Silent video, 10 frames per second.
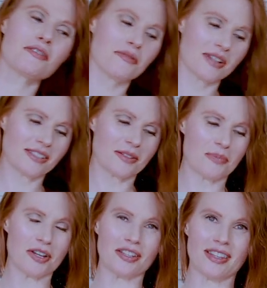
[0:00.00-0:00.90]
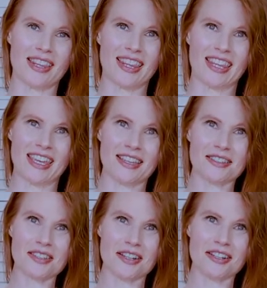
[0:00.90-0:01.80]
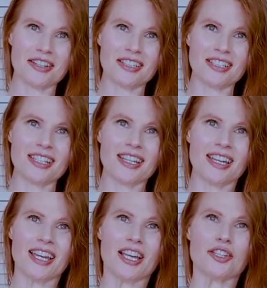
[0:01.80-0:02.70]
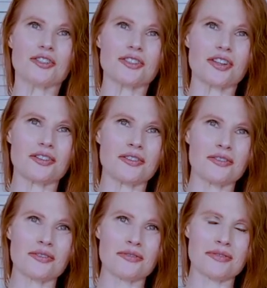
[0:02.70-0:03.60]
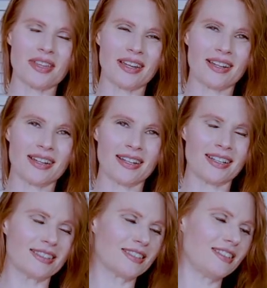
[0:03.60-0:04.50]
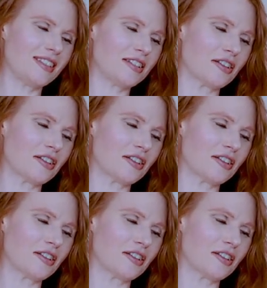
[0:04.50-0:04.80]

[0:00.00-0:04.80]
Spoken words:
going to put these on so that, you